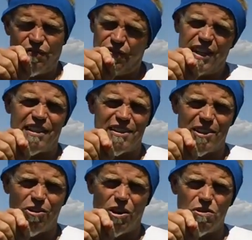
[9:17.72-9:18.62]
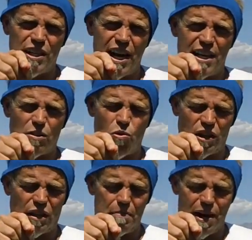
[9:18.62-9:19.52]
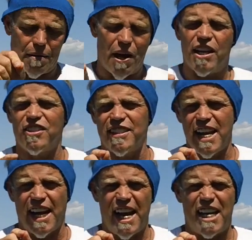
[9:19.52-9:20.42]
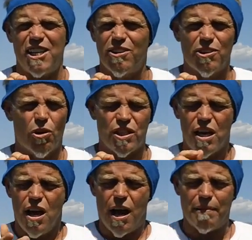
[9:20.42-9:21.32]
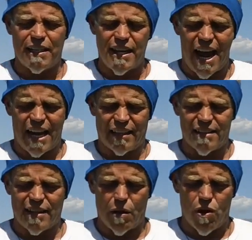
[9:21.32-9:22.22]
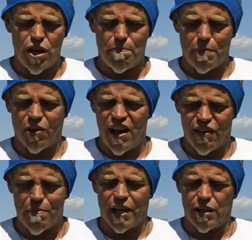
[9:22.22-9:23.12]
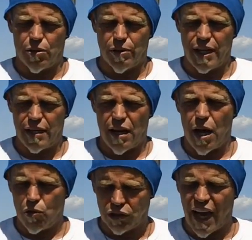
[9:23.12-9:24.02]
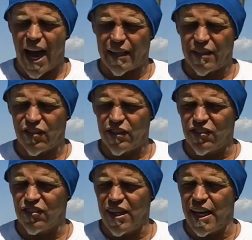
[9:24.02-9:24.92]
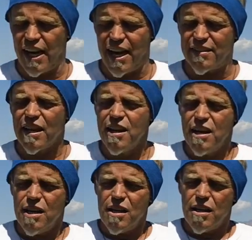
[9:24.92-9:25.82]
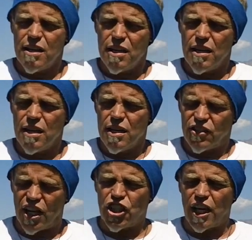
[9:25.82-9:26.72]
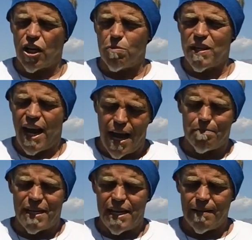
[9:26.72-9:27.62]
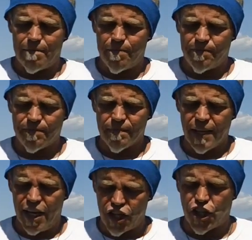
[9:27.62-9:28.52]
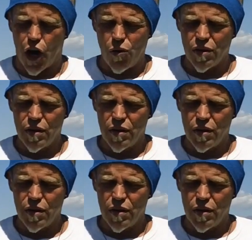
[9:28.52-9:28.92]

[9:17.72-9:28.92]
This is so grotesque what the American, and CNN, you grotesque. I'm going to tag this, and I want you people, everybody to read it. I will tag this. This is CNN's Sanjay Gupta, MD, his show